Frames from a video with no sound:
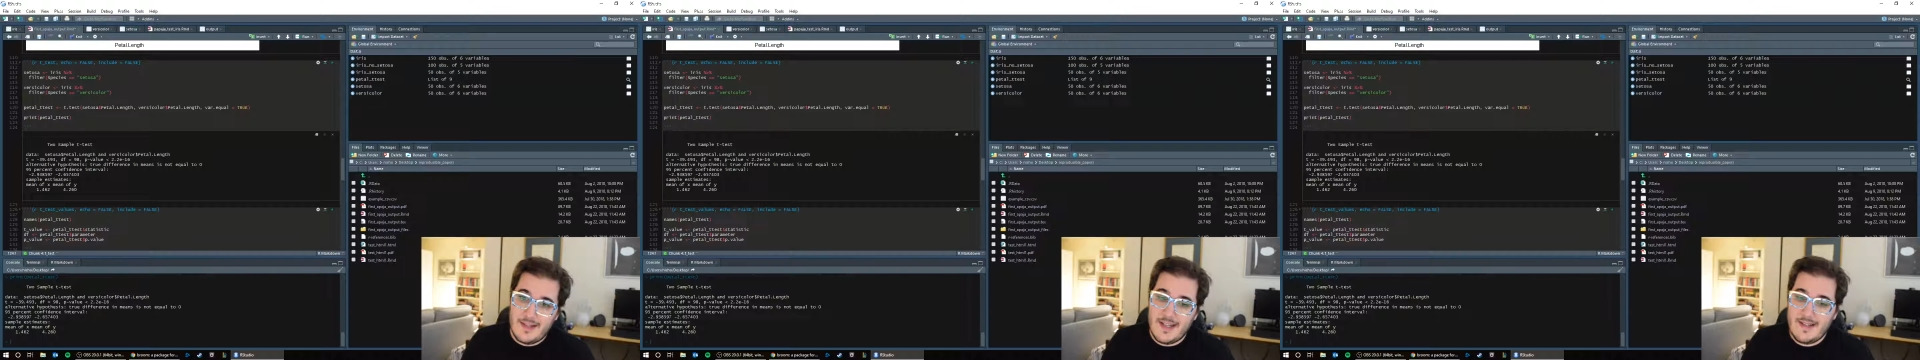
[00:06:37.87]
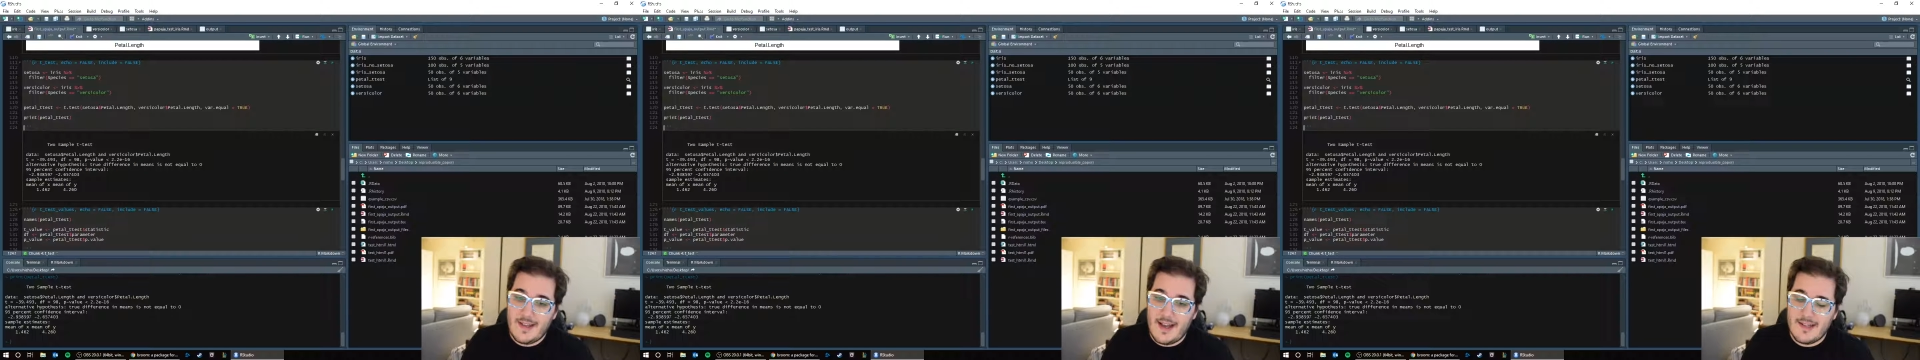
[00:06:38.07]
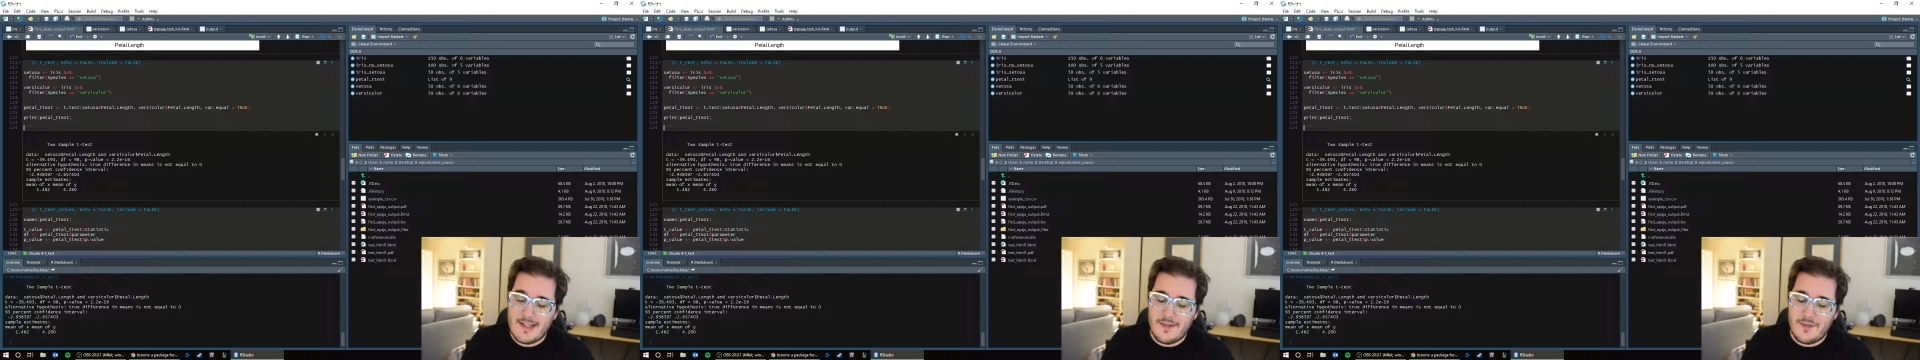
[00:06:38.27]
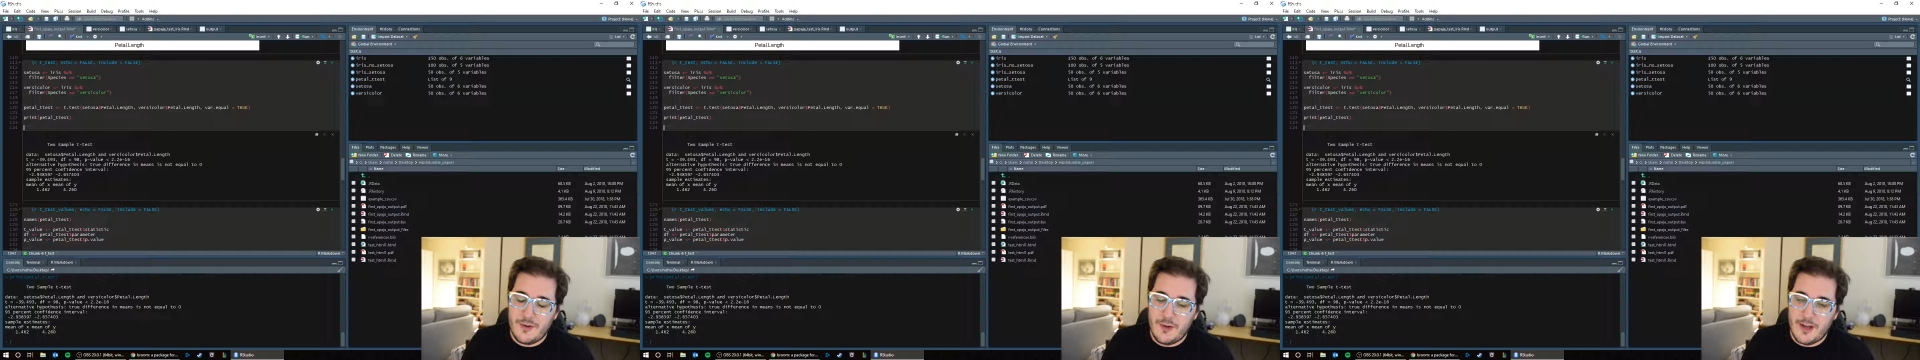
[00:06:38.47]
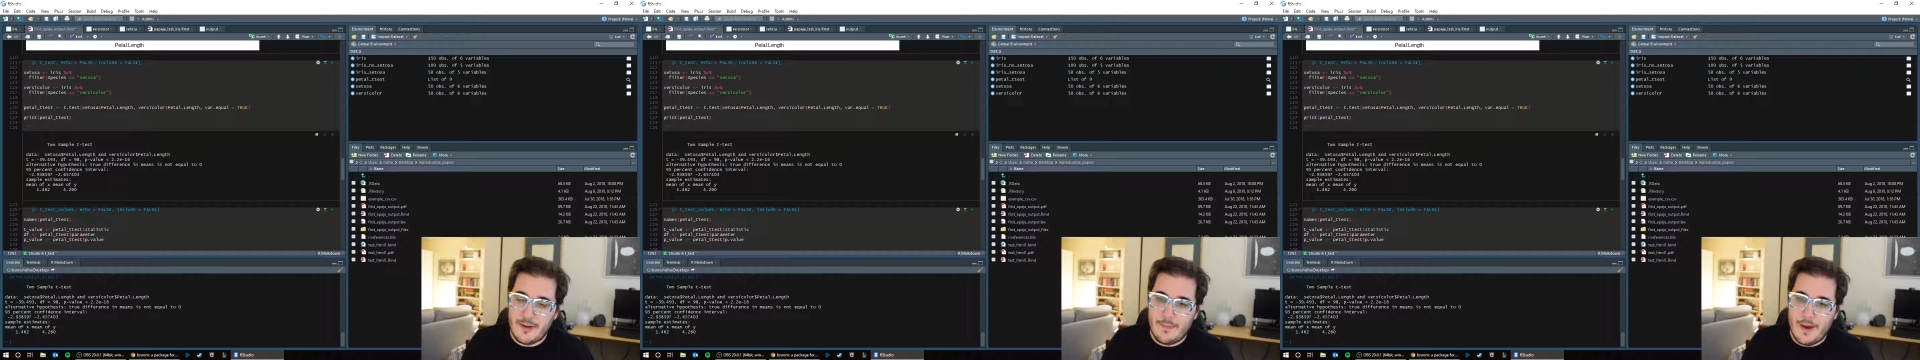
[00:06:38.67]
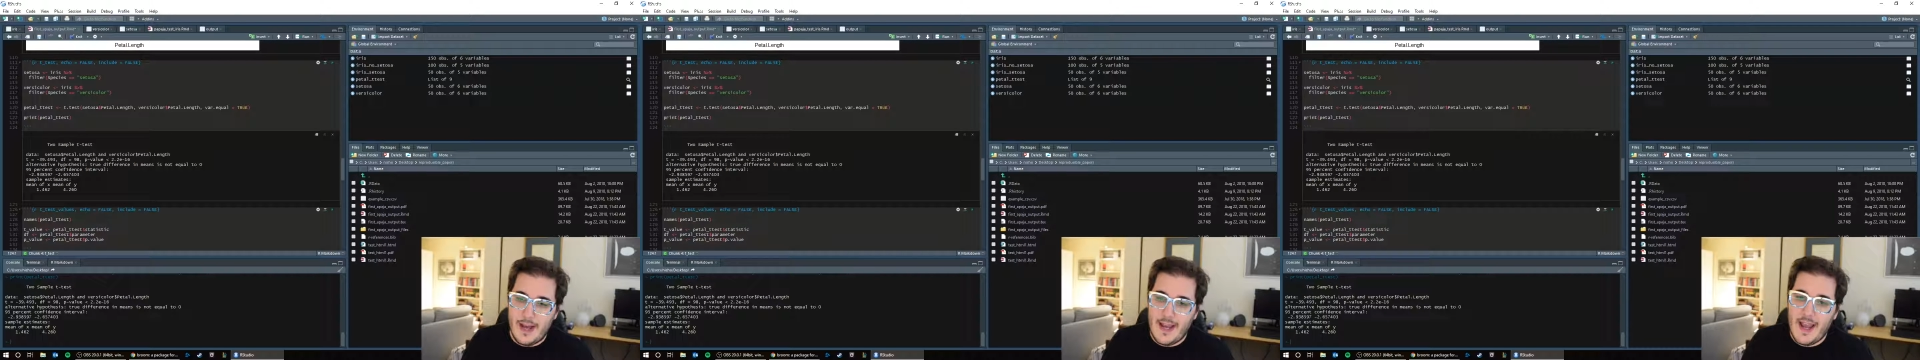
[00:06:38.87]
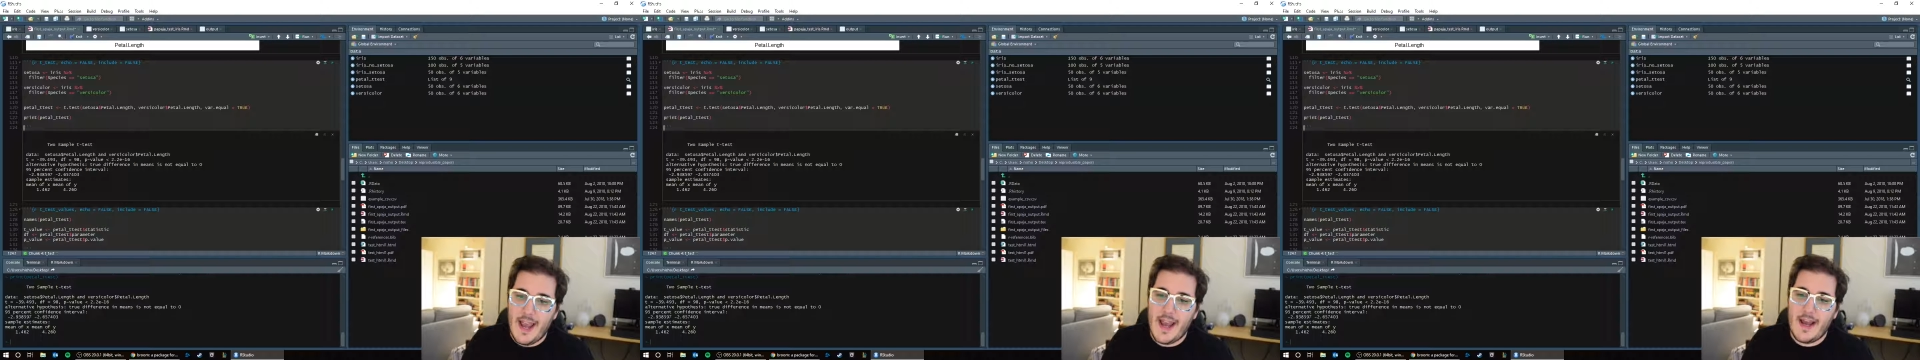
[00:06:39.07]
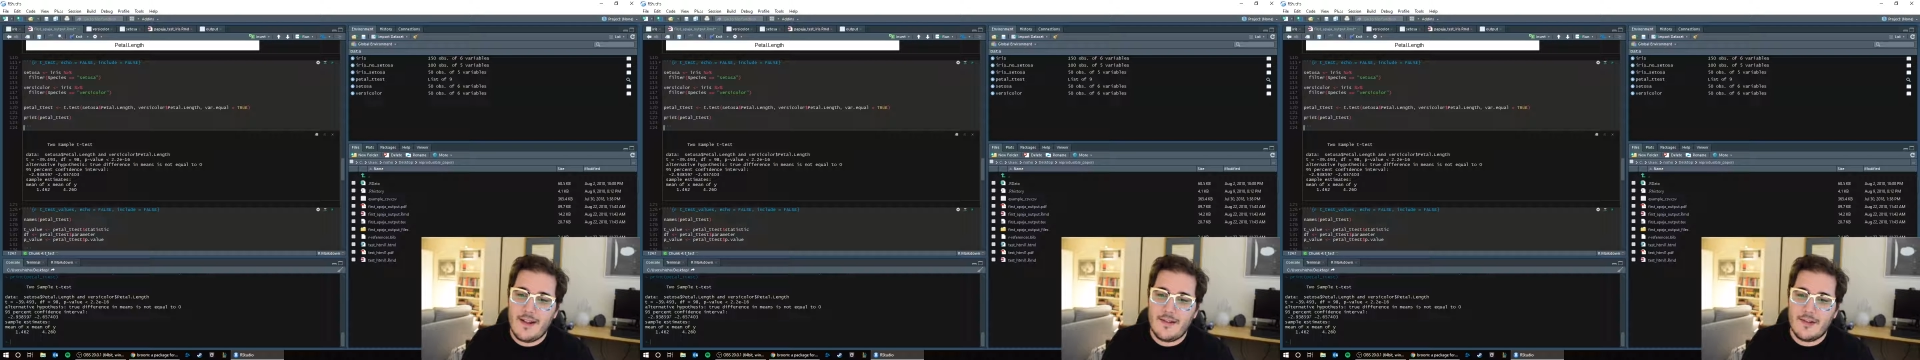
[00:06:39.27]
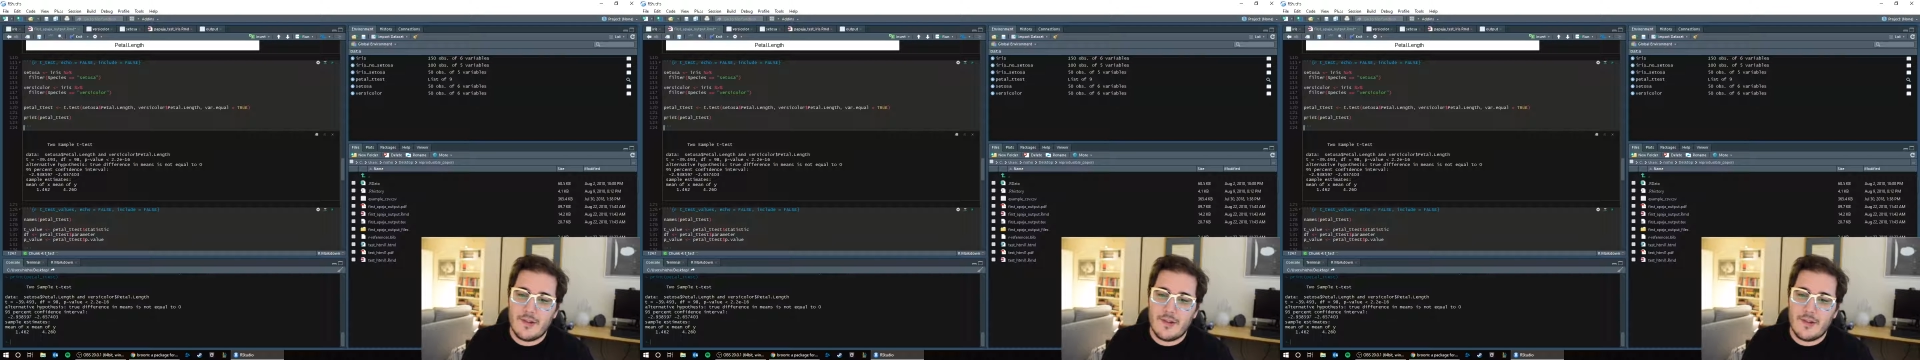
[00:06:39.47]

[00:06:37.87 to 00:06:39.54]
t-test, if you're doing it by hand,